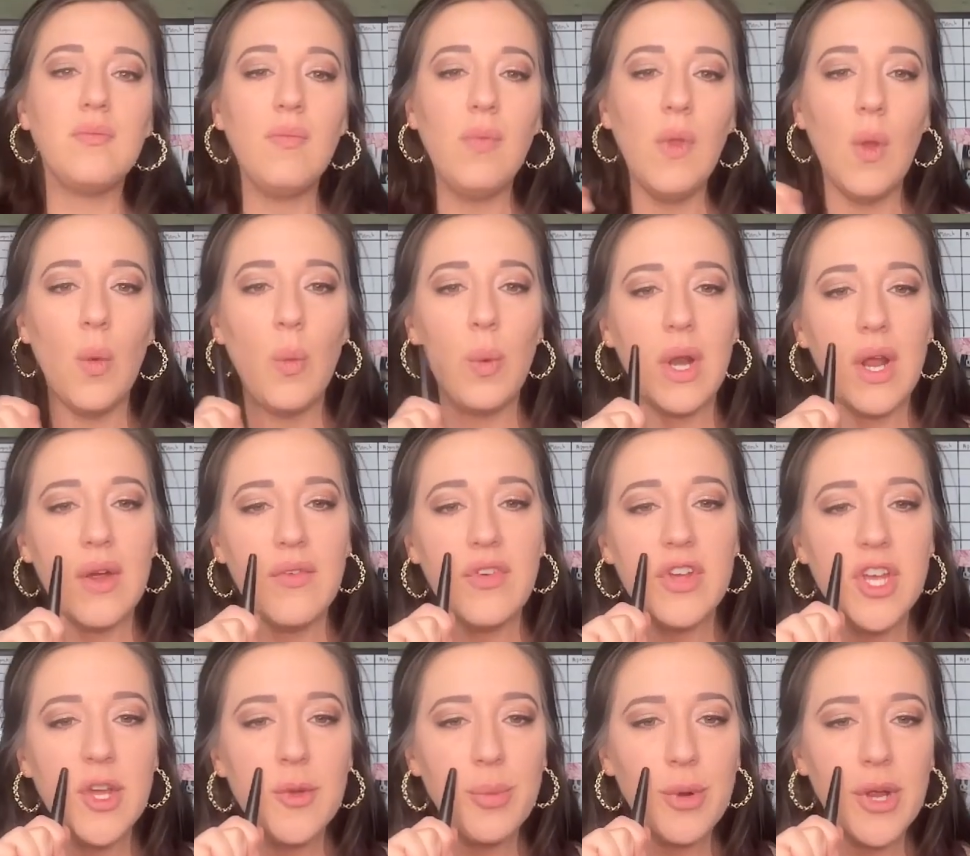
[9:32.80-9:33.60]
Whenever
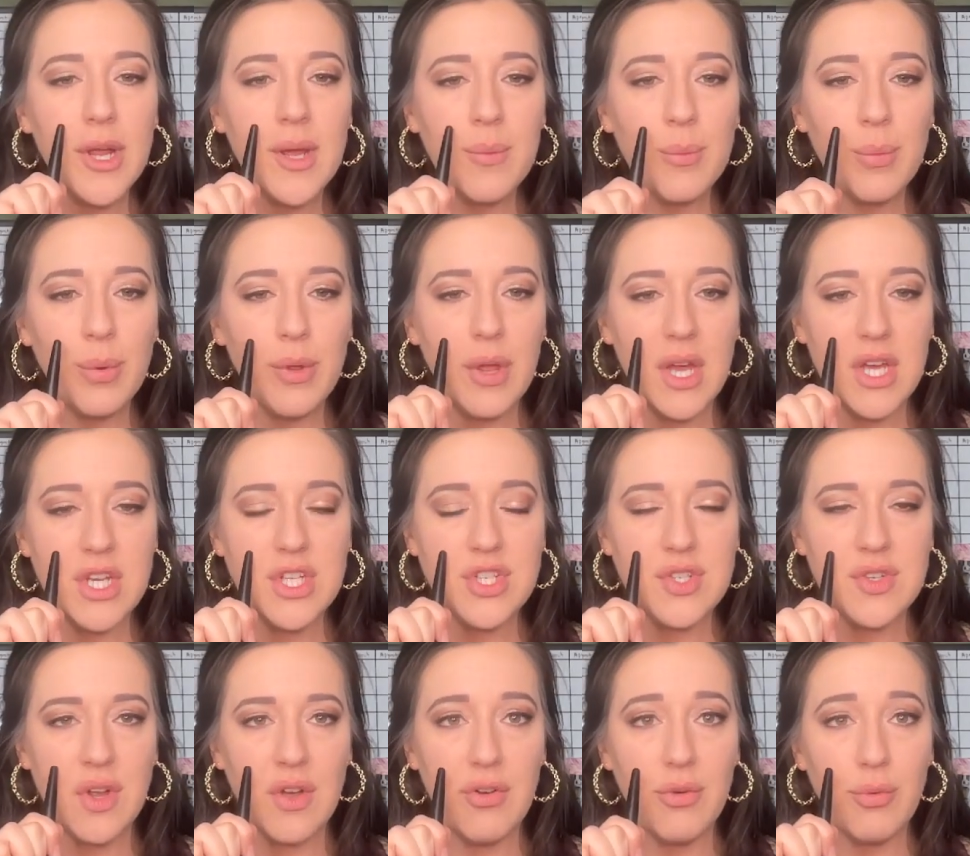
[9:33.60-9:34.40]
you bring
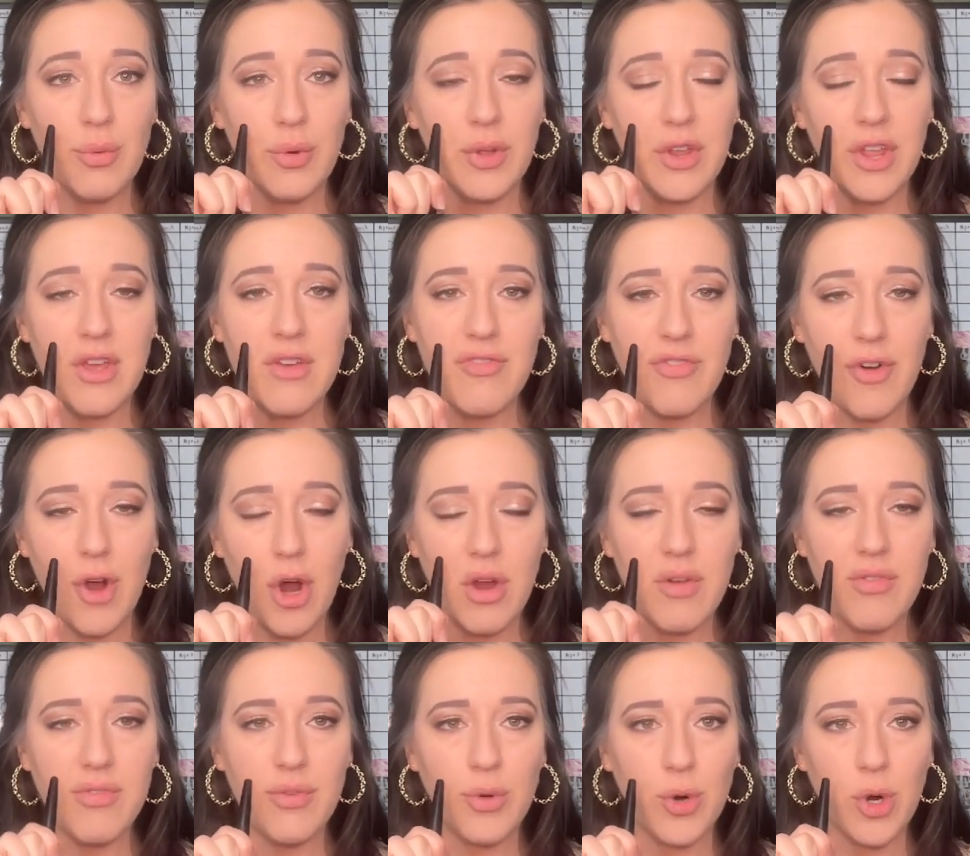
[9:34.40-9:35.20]
blush really far
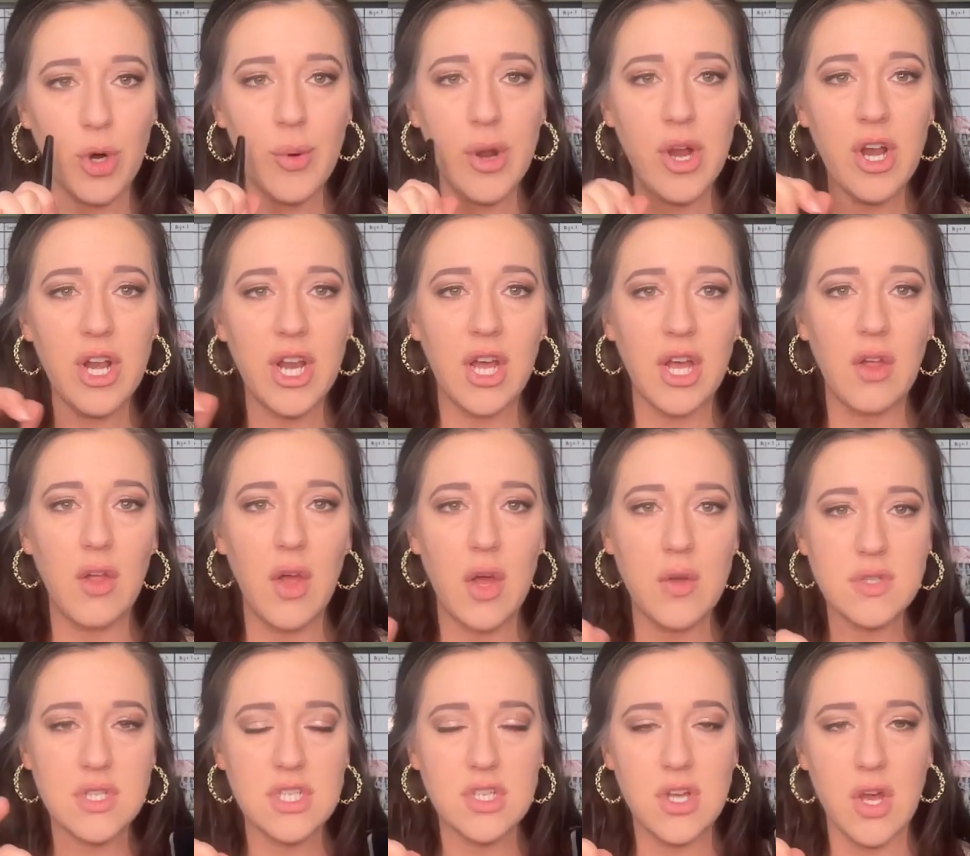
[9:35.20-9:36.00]
forward, it
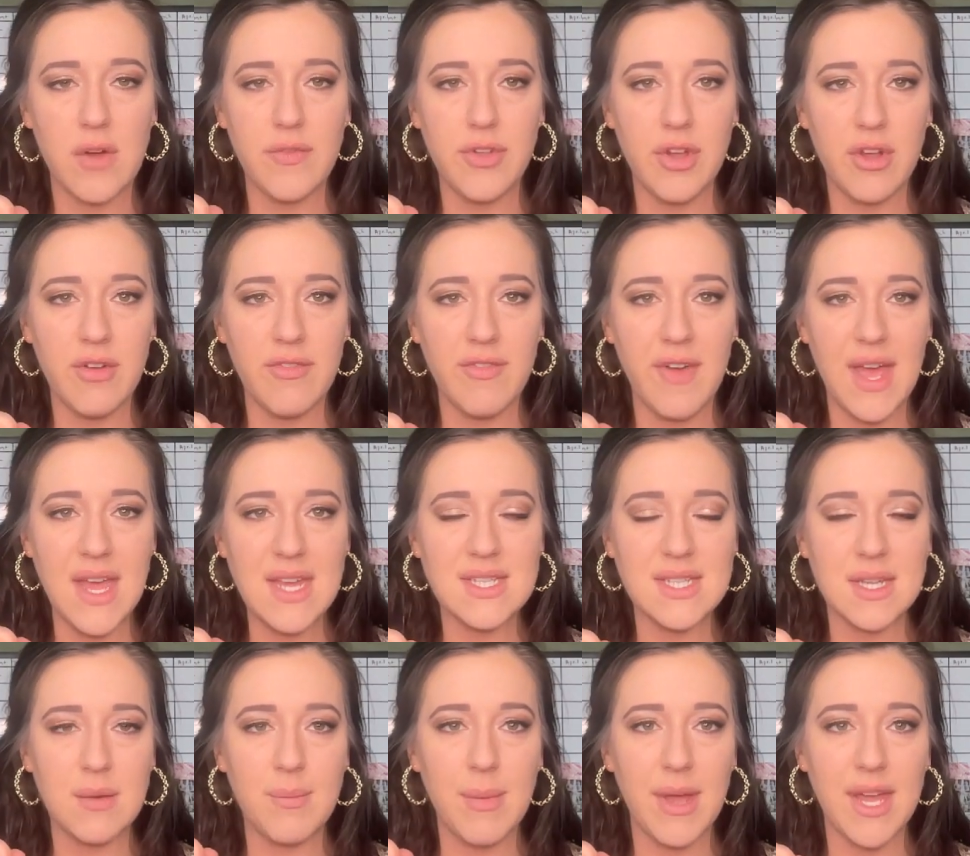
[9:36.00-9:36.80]
closes off your face
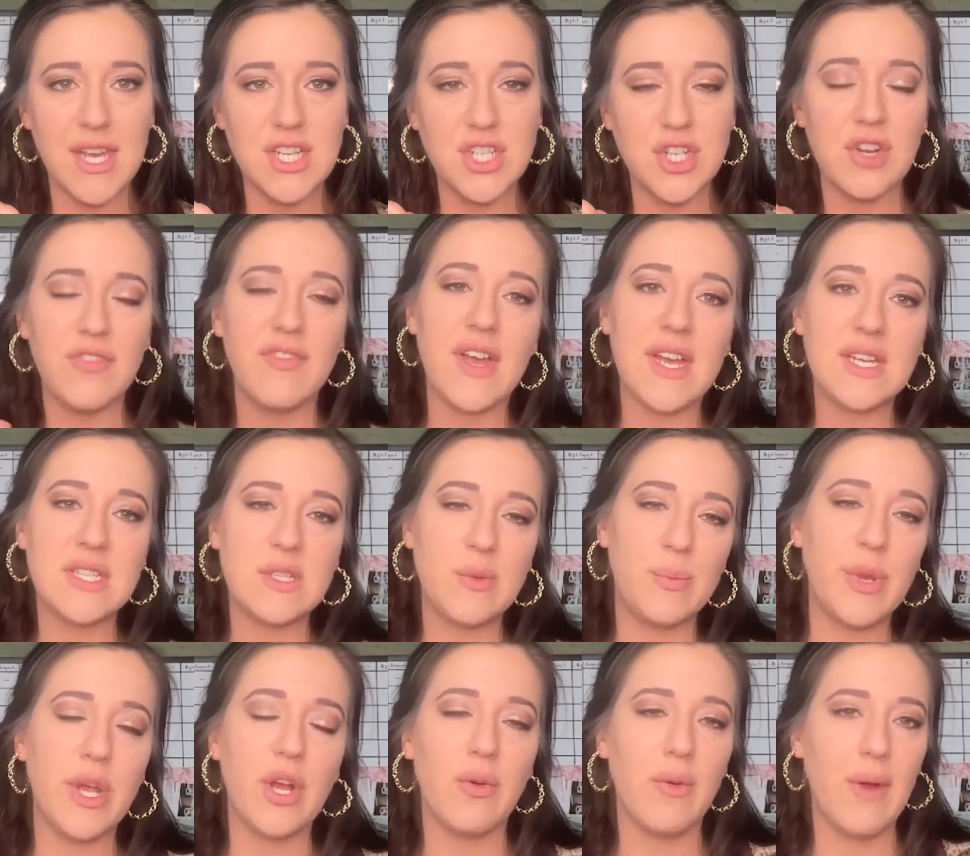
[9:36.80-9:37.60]
and makes your face
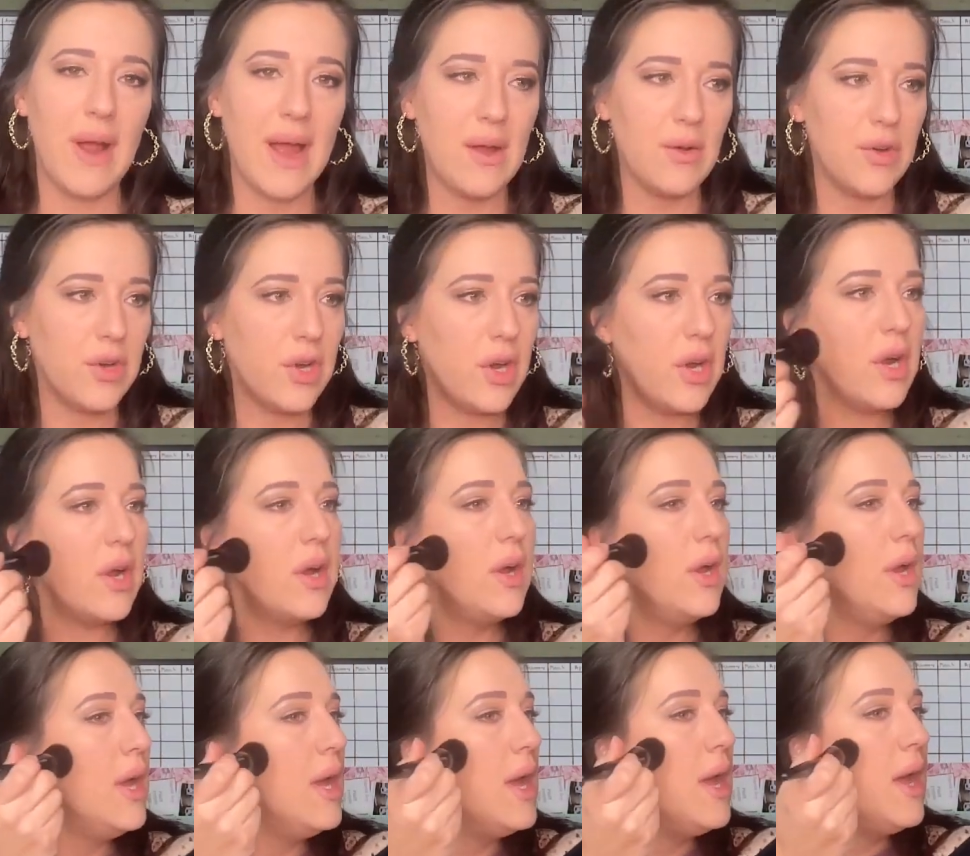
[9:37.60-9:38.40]
appear rounder.
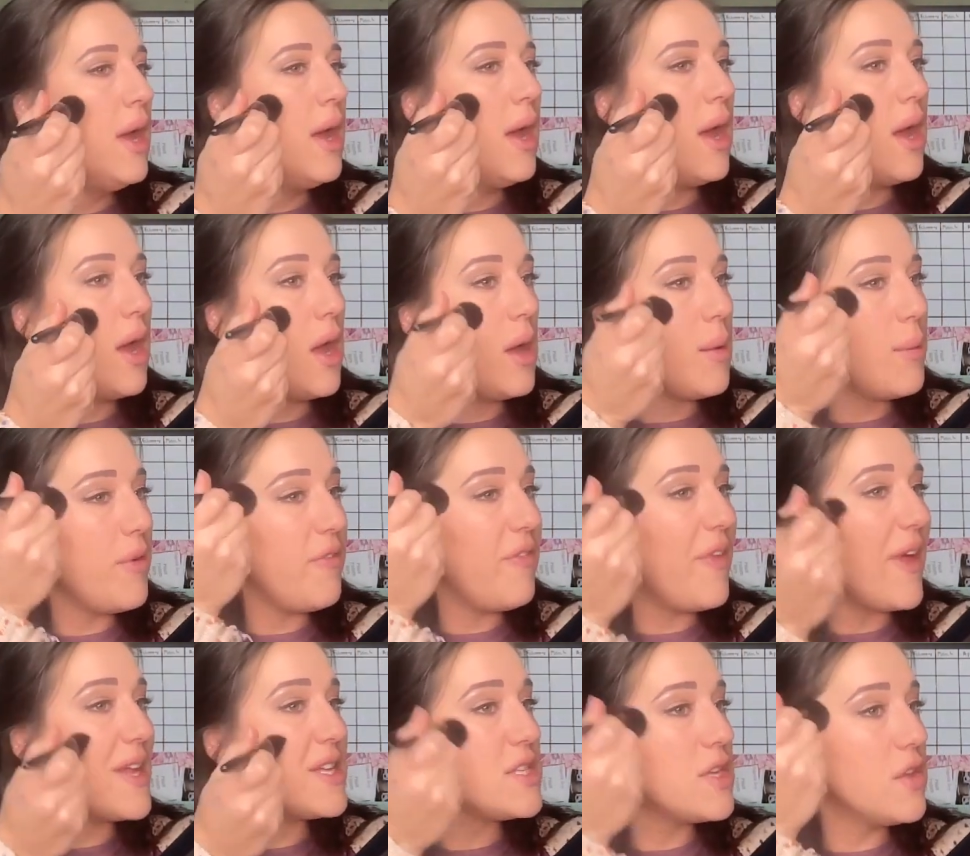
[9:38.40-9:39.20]
If
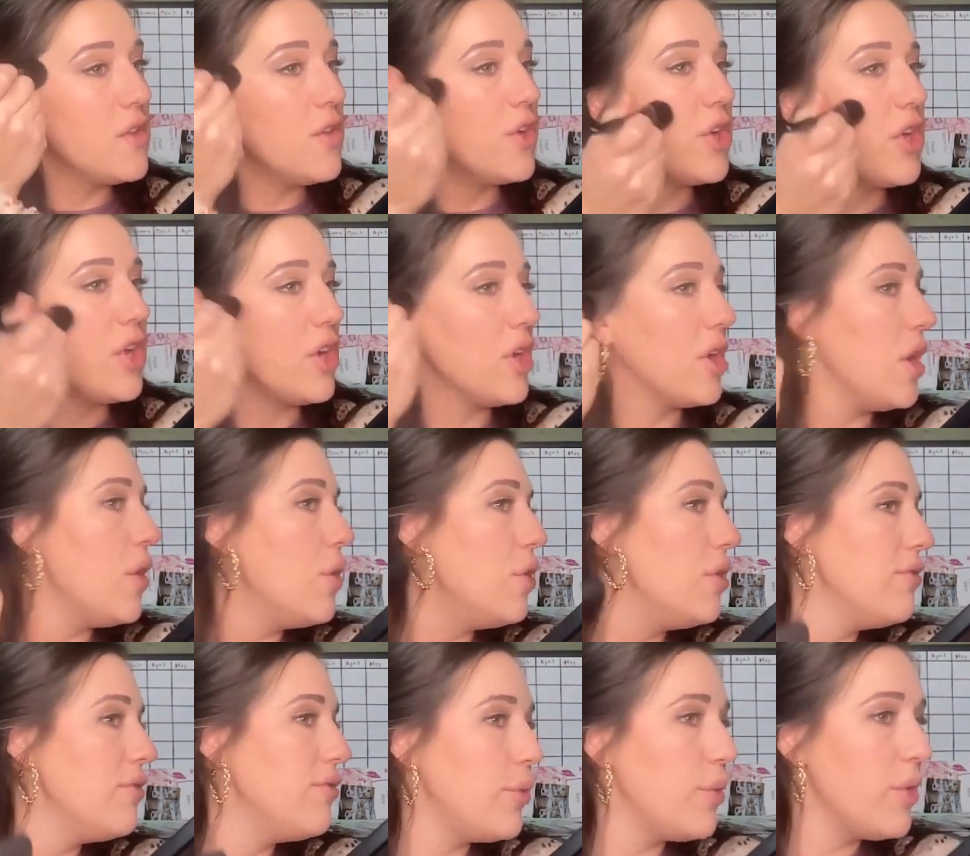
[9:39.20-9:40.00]
that's the look you're
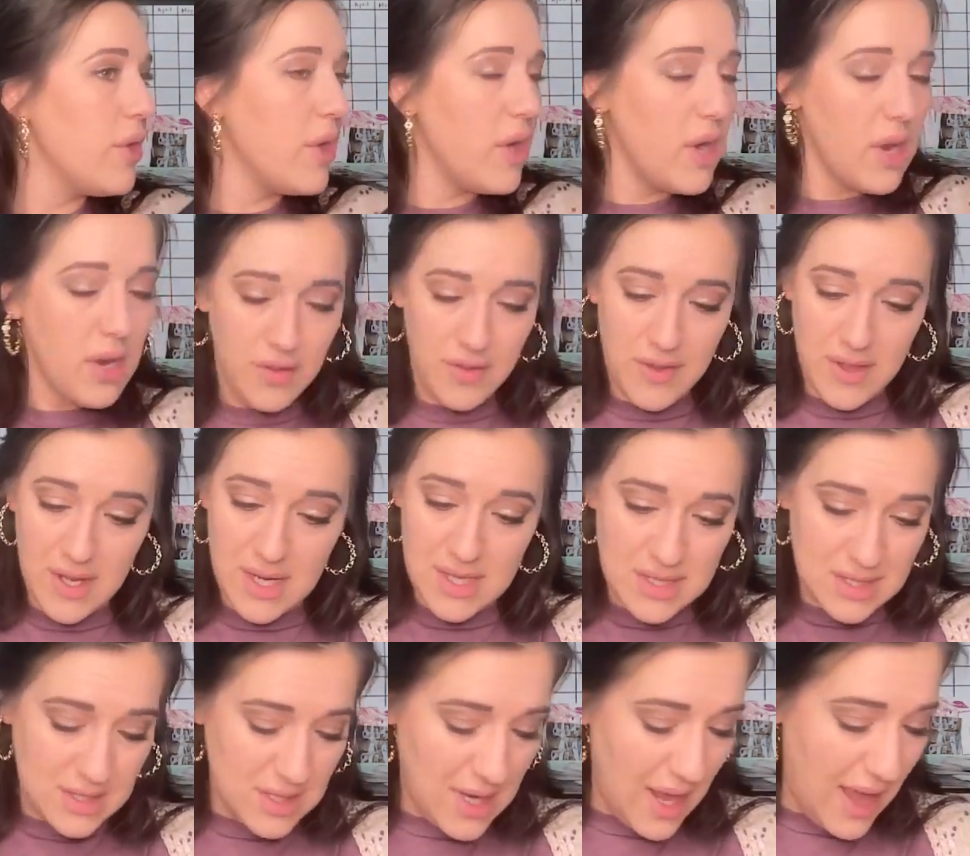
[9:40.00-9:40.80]
going for,
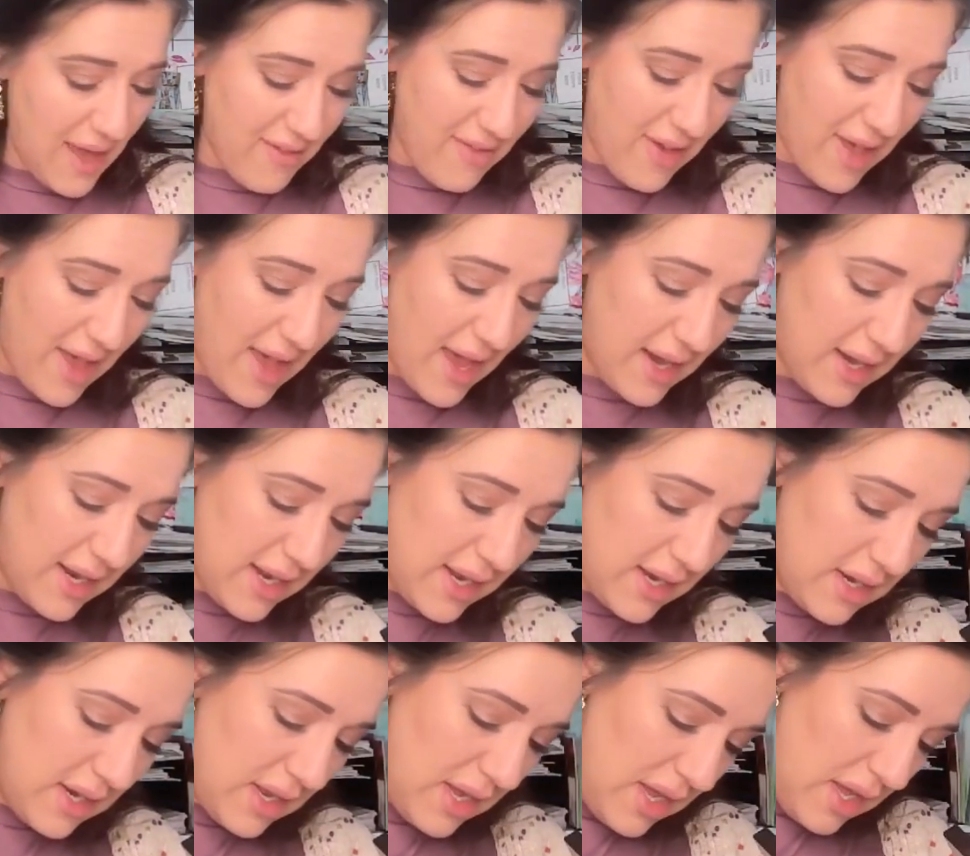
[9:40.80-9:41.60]
then have at it.